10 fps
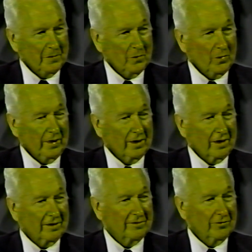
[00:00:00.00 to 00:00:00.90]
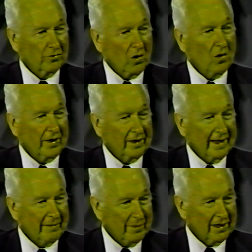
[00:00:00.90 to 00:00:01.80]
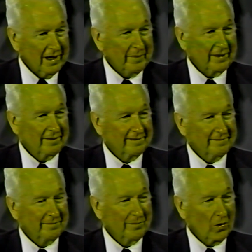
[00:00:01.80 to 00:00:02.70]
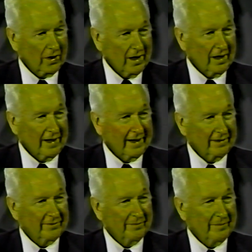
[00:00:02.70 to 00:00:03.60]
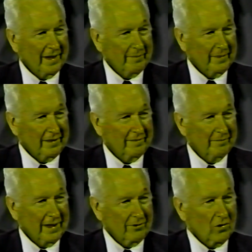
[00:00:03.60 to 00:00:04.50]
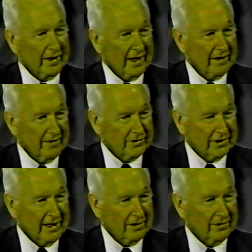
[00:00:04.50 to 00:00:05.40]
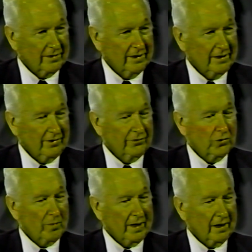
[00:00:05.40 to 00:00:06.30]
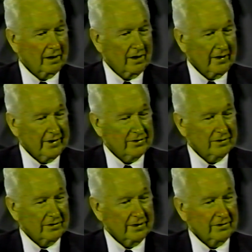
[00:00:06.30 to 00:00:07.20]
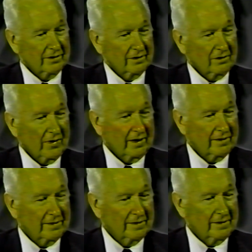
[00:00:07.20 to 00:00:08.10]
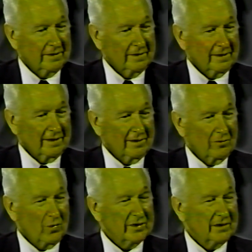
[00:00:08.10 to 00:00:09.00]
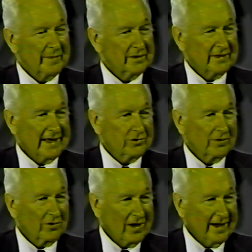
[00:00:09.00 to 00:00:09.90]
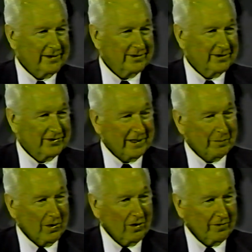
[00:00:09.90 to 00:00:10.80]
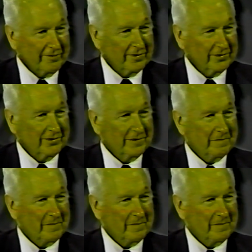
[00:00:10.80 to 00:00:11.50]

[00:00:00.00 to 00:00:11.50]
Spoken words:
We are growing and becoming more godlike by growing out of our childhood through many incarnations into the great wisdom and stature of Christ, as St. Paul refers to it.